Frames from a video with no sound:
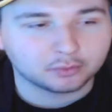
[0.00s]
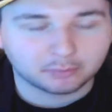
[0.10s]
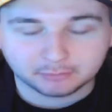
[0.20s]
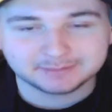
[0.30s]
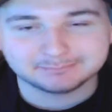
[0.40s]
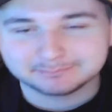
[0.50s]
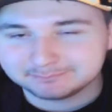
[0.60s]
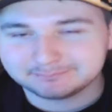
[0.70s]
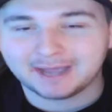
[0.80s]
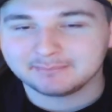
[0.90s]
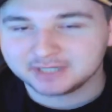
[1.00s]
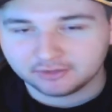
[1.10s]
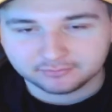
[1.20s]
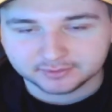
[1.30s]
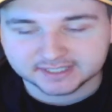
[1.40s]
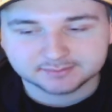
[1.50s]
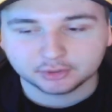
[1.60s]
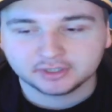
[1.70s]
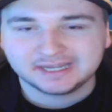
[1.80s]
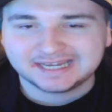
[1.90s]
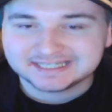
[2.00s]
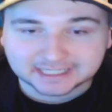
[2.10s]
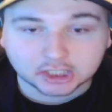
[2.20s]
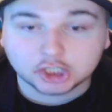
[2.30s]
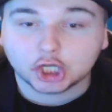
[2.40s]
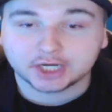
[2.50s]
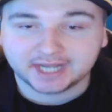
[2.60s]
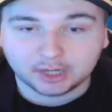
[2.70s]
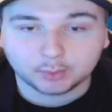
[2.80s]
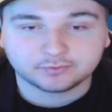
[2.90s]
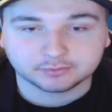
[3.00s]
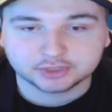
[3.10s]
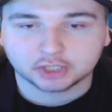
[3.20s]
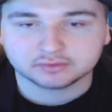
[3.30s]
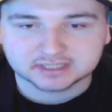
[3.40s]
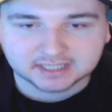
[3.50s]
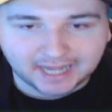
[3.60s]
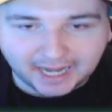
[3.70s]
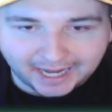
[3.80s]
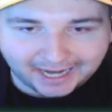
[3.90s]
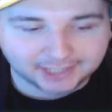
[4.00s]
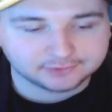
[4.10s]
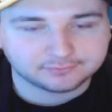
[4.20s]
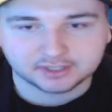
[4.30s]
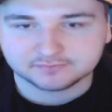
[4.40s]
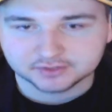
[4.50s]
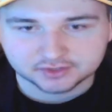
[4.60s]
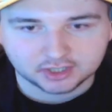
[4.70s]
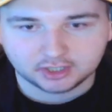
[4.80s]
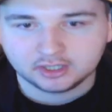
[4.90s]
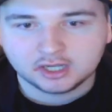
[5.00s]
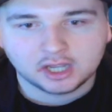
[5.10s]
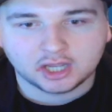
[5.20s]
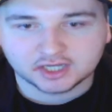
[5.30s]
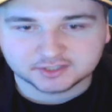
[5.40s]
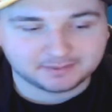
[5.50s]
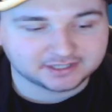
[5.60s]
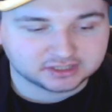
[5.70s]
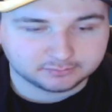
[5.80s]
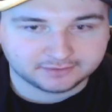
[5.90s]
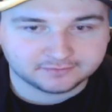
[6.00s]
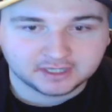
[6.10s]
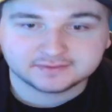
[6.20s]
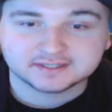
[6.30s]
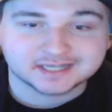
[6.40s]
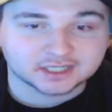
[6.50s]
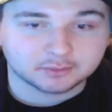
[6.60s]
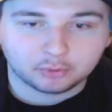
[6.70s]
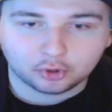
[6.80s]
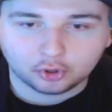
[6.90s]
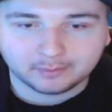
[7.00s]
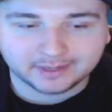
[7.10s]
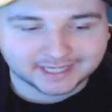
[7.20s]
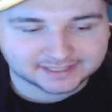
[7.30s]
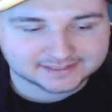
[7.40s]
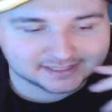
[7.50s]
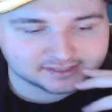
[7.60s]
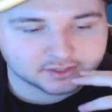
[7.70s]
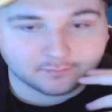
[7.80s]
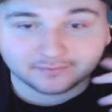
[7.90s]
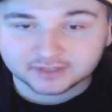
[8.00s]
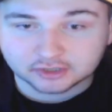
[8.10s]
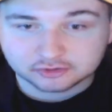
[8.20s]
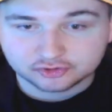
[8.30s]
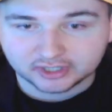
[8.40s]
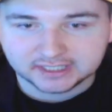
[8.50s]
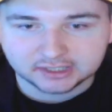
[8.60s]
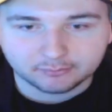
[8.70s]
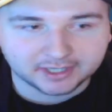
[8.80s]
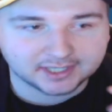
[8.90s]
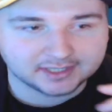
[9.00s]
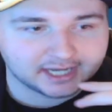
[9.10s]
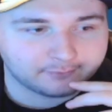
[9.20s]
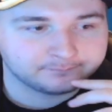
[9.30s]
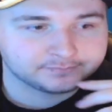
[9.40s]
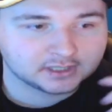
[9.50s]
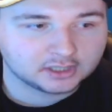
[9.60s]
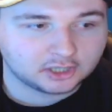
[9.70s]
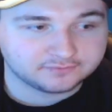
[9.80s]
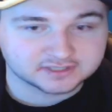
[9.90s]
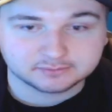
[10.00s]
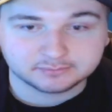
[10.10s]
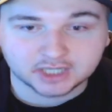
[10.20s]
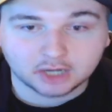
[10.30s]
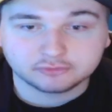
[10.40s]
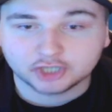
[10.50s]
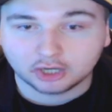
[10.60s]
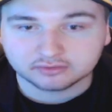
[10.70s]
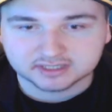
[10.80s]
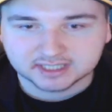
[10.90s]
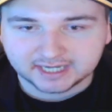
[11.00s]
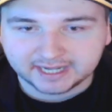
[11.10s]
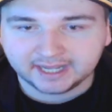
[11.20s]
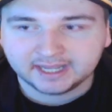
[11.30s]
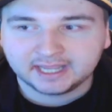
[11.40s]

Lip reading: will probably back me off with this, but he's had a lot of help from Charles Leclerc and Fred Vasseur, especially with the Singapore win last season, with the Australia win. Now, obviously, we know Charles Leclerc